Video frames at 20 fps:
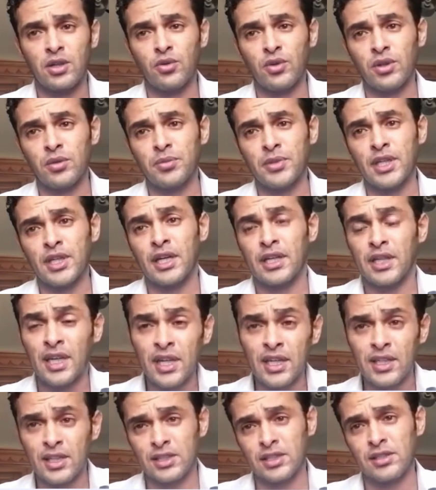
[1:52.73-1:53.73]
they will be
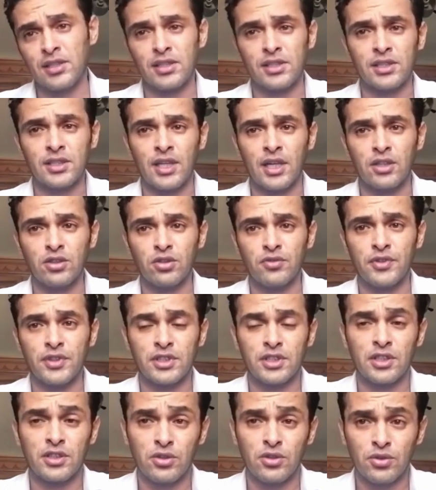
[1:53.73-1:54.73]
against this kind of
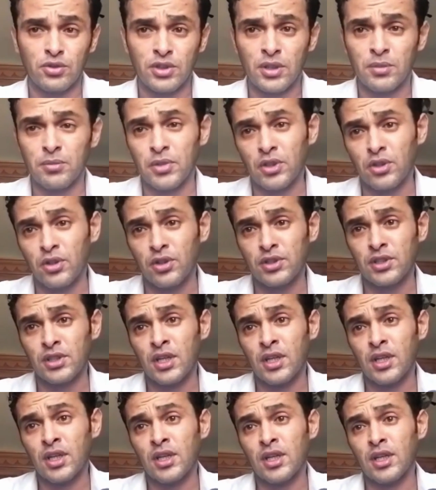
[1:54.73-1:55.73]
execution
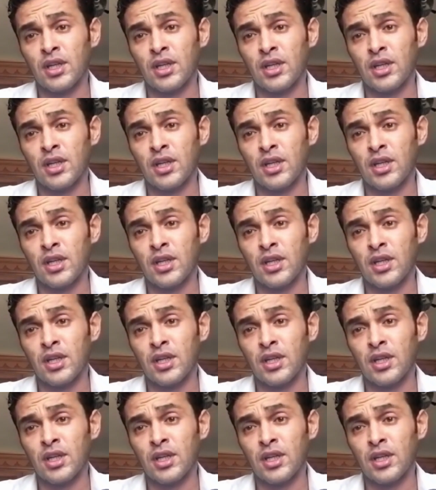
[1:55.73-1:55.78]
because